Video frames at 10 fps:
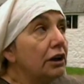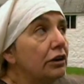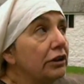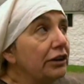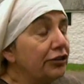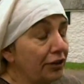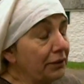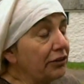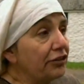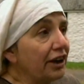you need
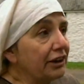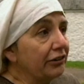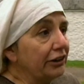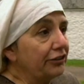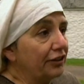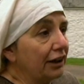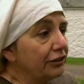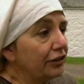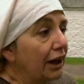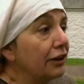something to take the grease
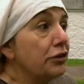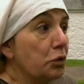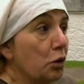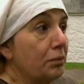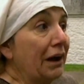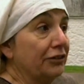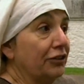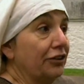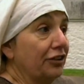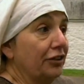out, and you walk about on it